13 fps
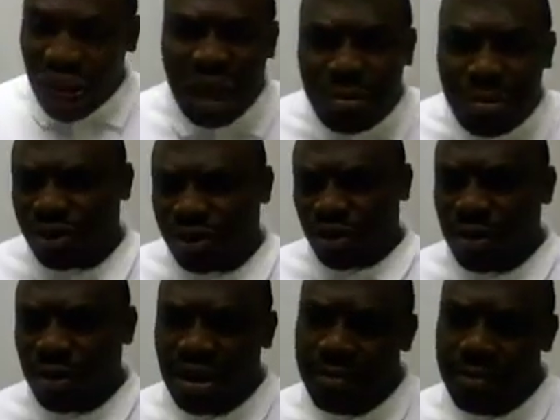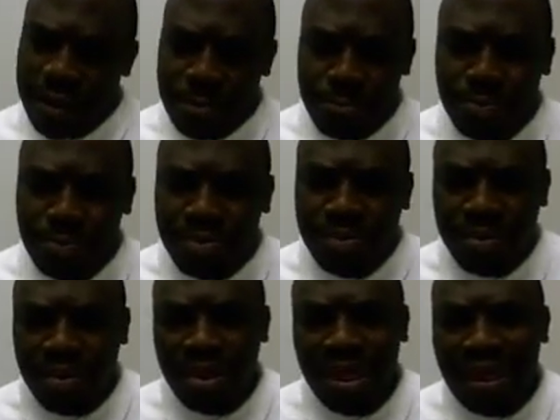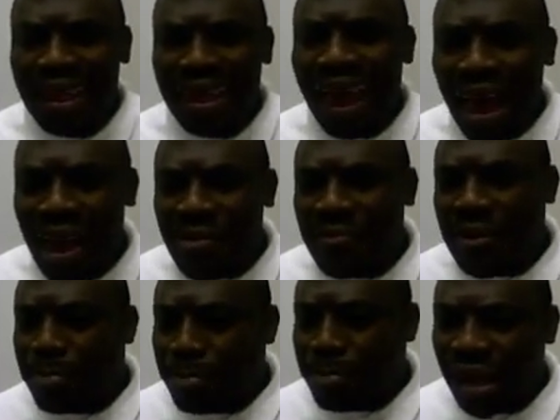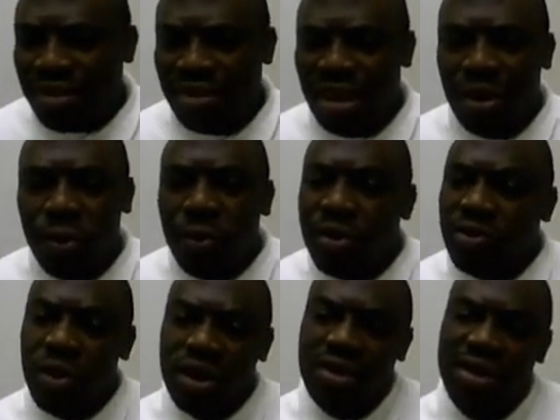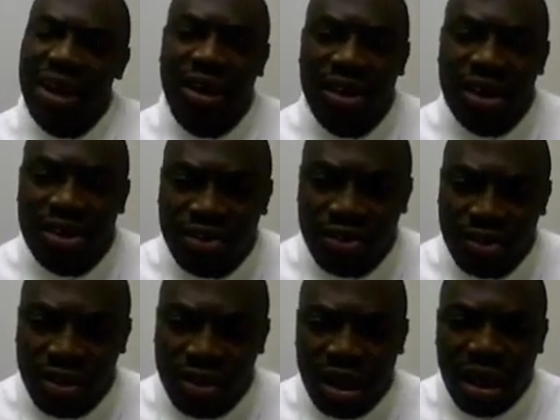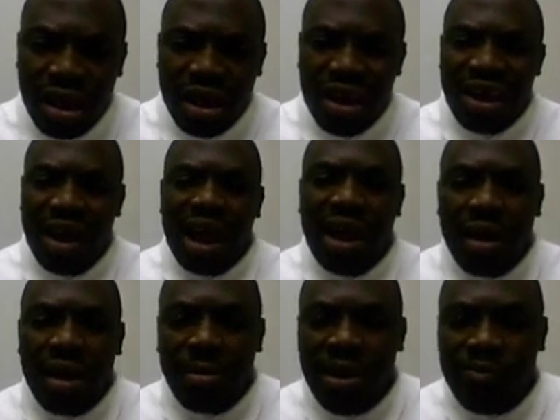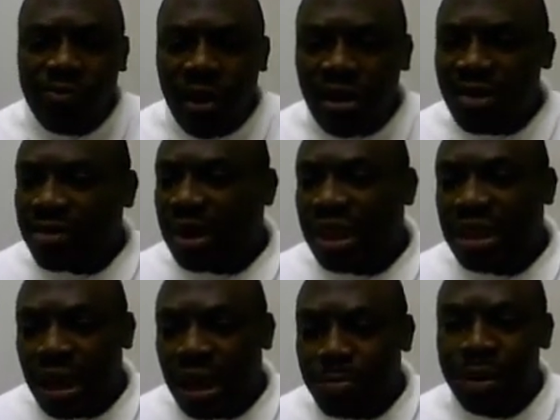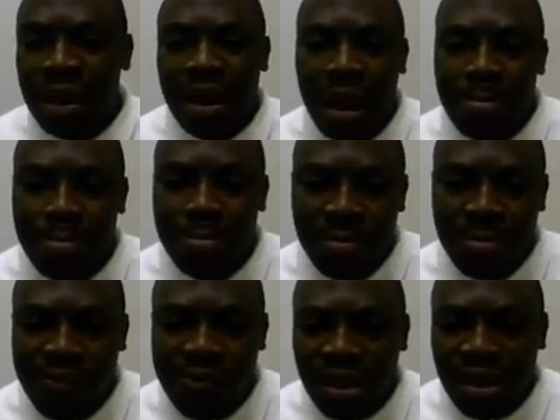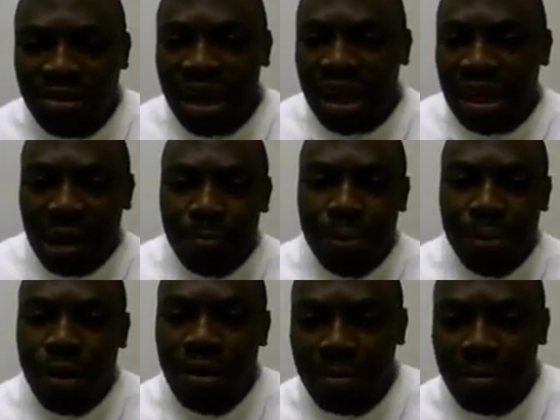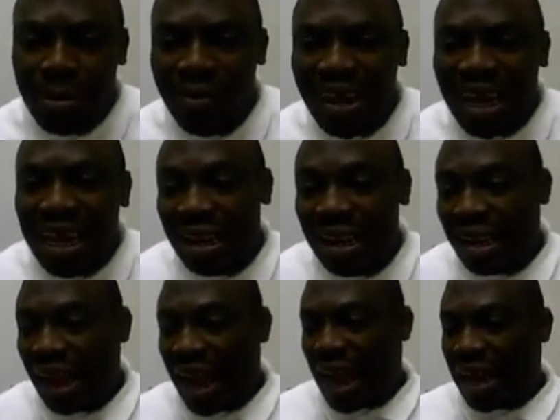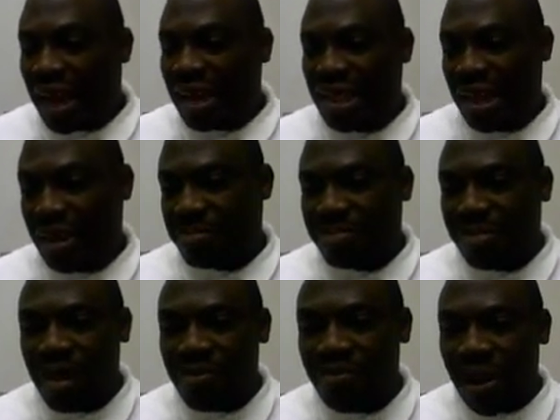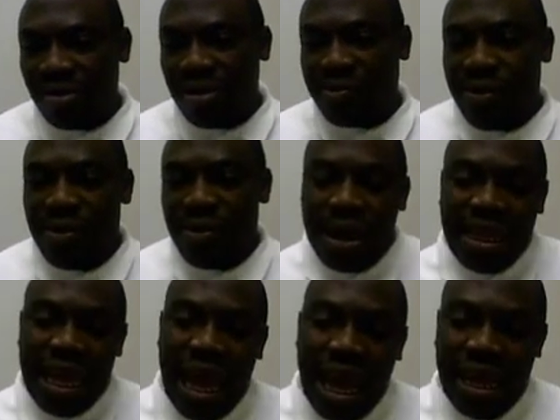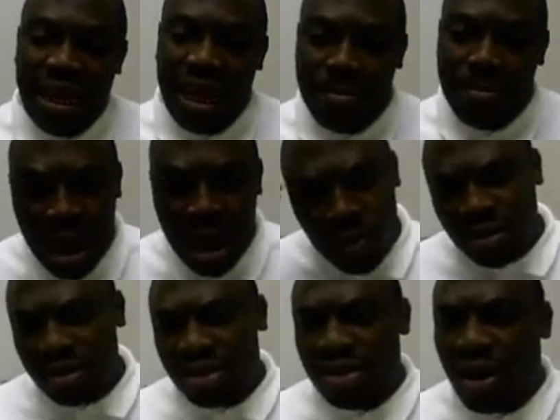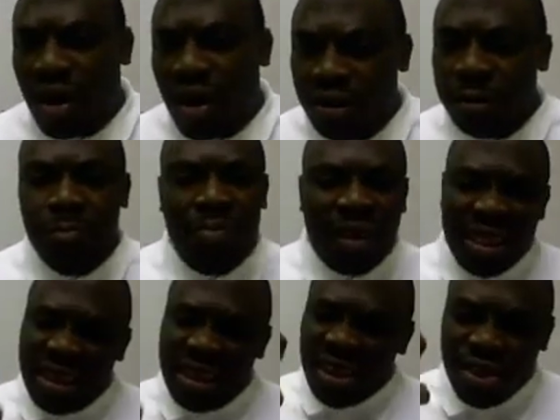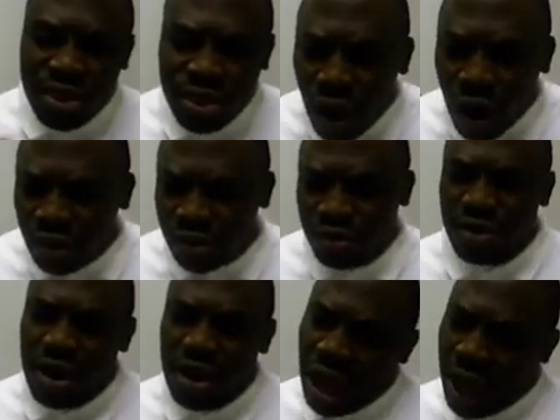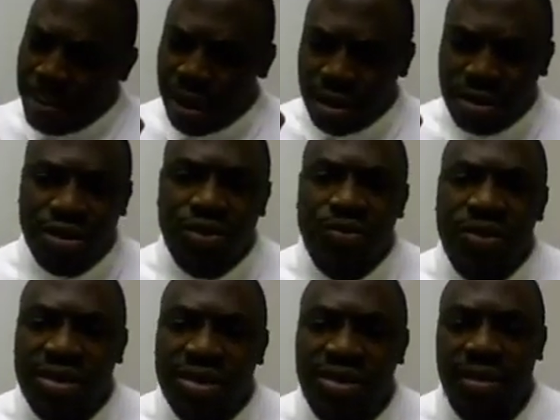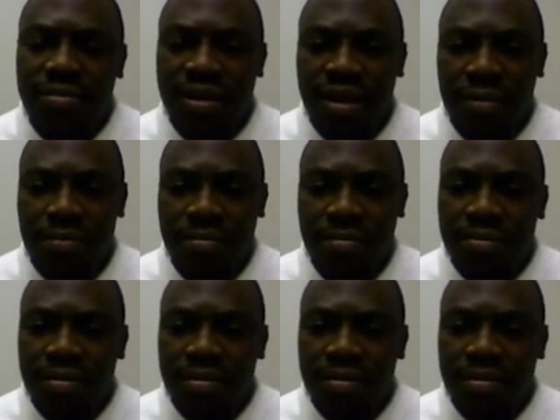Now let me show you something. Every person who is wealthy and rich, before they started that big company, before they started that product, before they created anything, first of all, what they had in their mind was a thought. They thought about doing something.